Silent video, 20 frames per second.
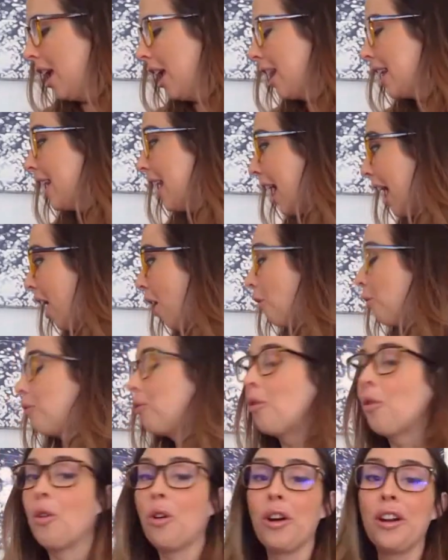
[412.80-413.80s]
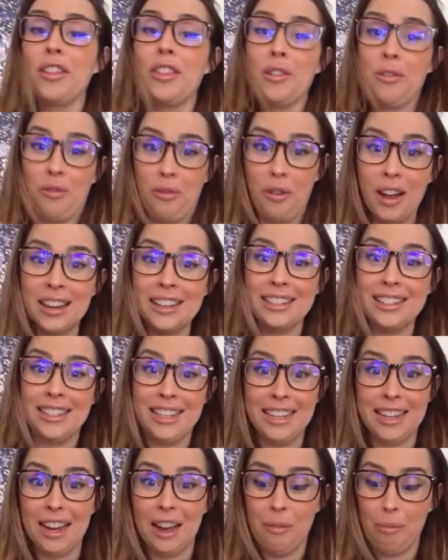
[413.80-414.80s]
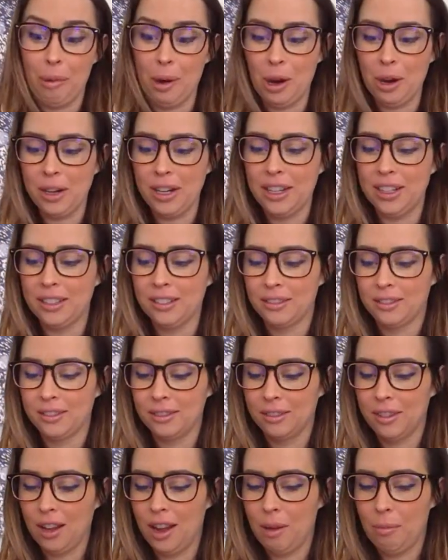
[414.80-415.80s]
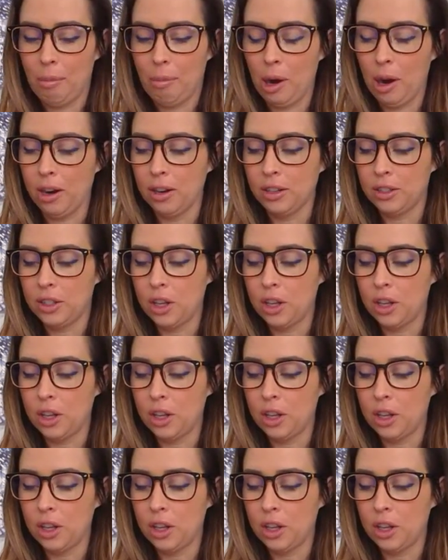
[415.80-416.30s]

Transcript: now for the fun teacup party part.